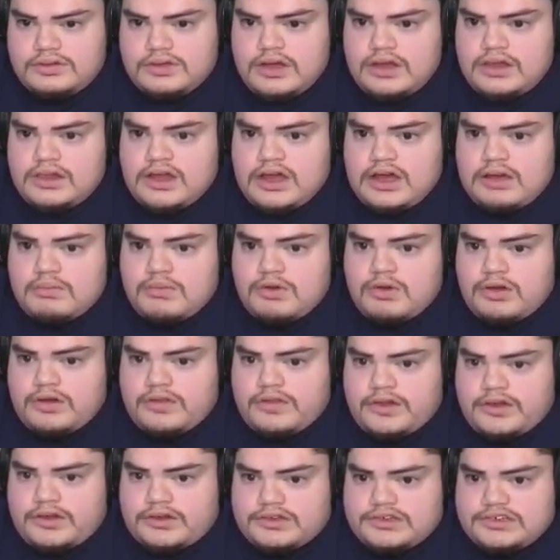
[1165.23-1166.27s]
A lot more of
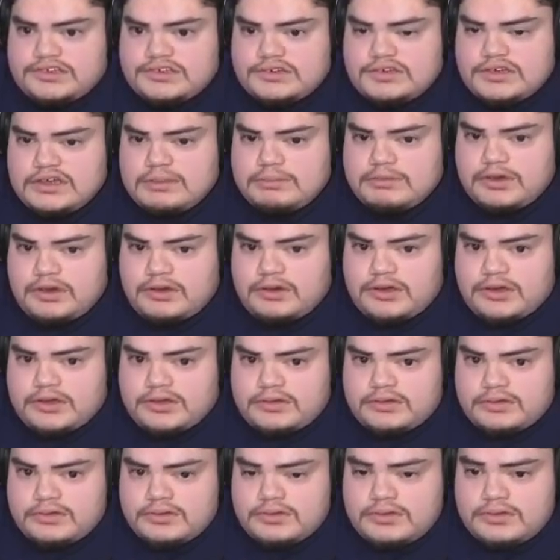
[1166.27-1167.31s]
those. Keep going.
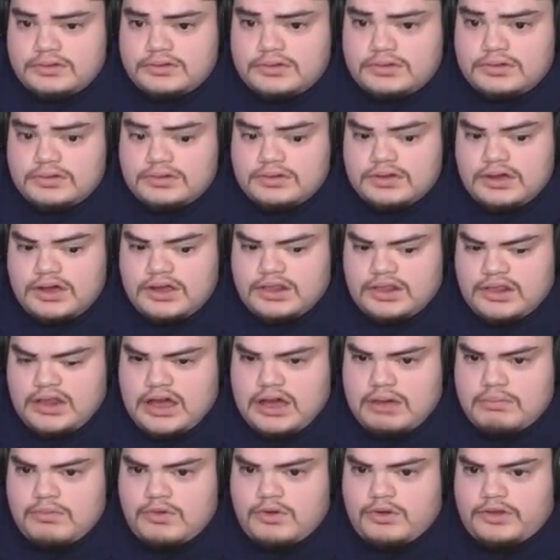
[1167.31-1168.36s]
A
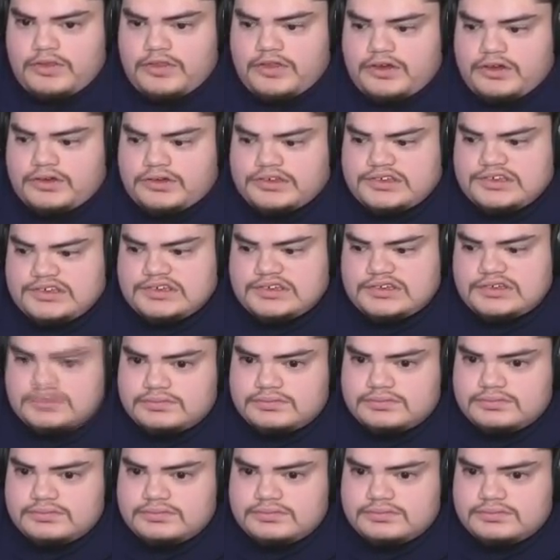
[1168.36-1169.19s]
lot more of those.